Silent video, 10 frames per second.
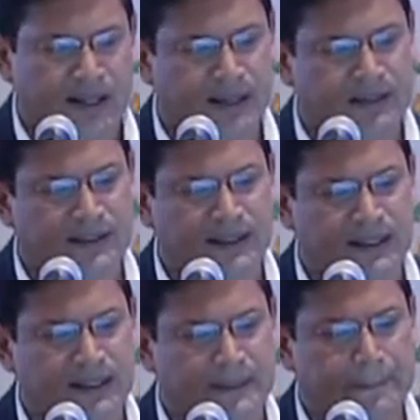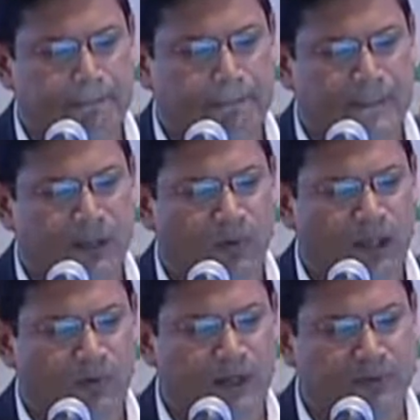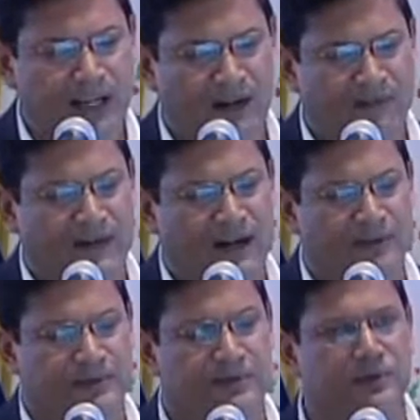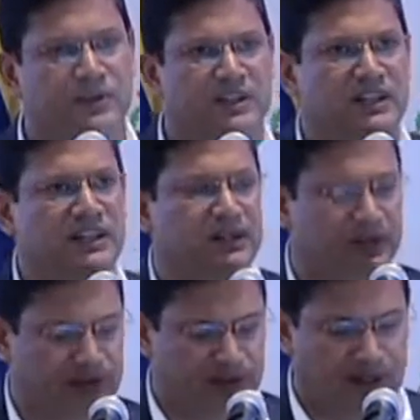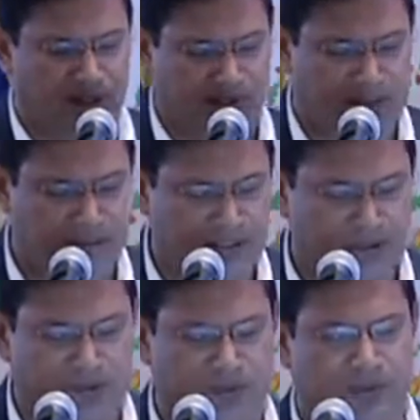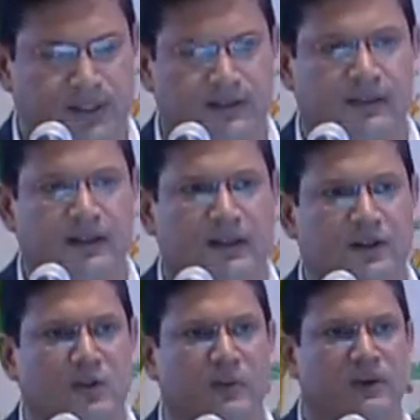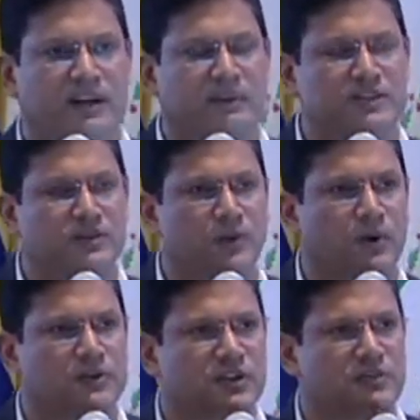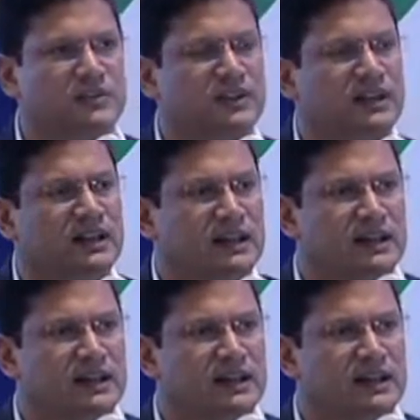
And well, what we have found through the years teaching these computer animation workshops,